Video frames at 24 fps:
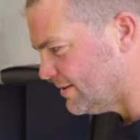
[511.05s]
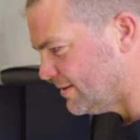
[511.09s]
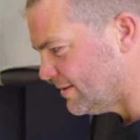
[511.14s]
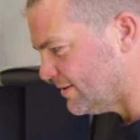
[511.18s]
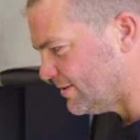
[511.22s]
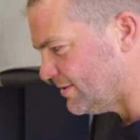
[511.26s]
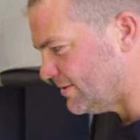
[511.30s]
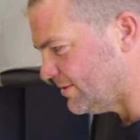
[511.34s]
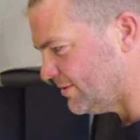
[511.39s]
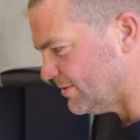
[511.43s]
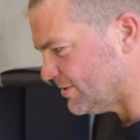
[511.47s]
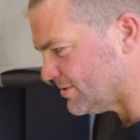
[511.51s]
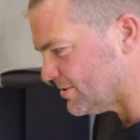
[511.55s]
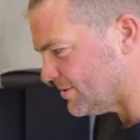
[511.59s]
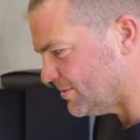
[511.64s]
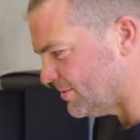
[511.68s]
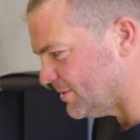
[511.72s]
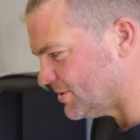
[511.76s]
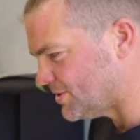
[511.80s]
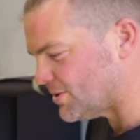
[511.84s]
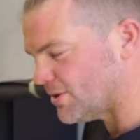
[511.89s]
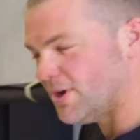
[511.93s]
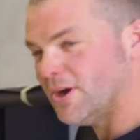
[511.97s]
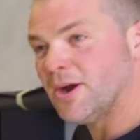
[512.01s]
Cool, so
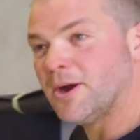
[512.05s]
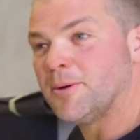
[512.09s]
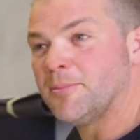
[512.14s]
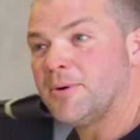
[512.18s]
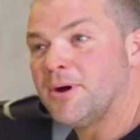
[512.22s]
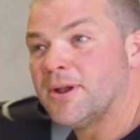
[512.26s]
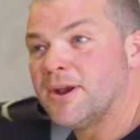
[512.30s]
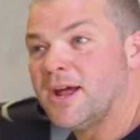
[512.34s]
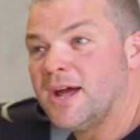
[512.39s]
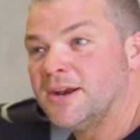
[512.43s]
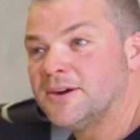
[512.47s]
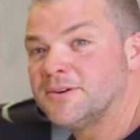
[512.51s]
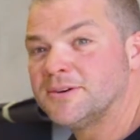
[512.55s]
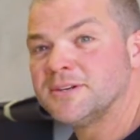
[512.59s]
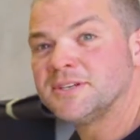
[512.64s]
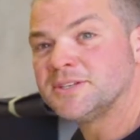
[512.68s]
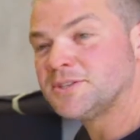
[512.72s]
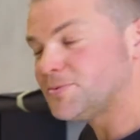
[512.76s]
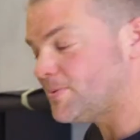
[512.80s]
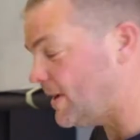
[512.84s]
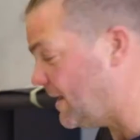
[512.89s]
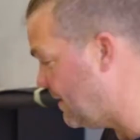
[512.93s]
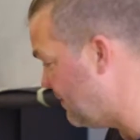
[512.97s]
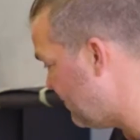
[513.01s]
we're drawing about
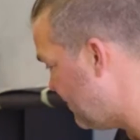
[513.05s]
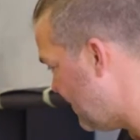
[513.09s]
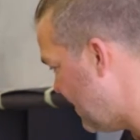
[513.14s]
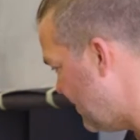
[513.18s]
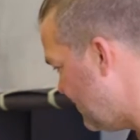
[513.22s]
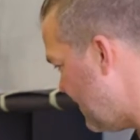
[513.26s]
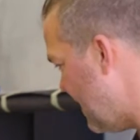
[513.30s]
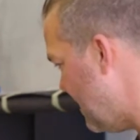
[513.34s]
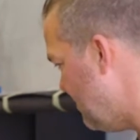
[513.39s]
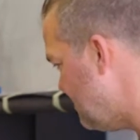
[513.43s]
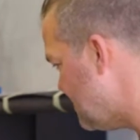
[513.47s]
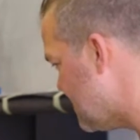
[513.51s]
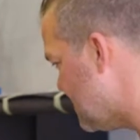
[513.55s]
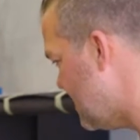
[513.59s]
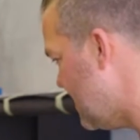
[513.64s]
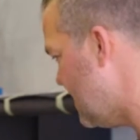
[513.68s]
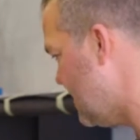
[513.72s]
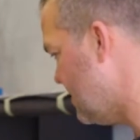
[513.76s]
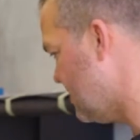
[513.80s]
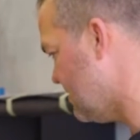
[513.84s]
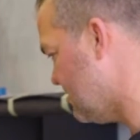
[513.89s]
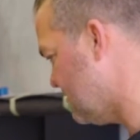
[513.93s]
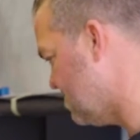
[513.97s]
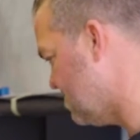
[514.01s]
125 amps there.